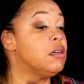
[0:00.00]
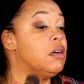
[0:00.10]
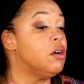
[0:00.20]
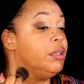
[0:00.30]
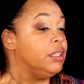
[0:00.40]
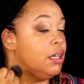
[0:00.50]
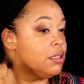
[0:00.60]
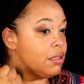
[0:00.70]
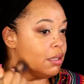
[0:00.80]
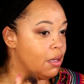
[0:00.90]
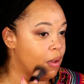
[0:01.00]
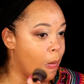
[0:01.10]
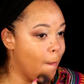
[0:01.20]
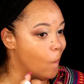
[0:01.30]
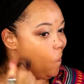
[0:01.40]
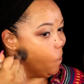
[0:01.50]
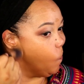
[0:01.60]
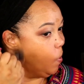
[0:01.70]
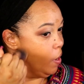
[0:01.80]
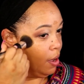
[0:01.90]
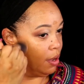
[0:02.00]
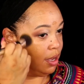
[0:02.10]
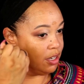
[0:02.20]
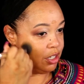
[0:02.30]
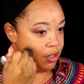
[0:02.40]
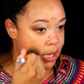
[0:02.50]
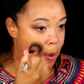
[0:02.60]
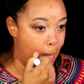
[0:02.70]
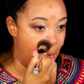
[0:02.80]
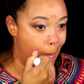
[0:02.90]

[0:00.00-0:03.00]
Oh, it does. It shears out.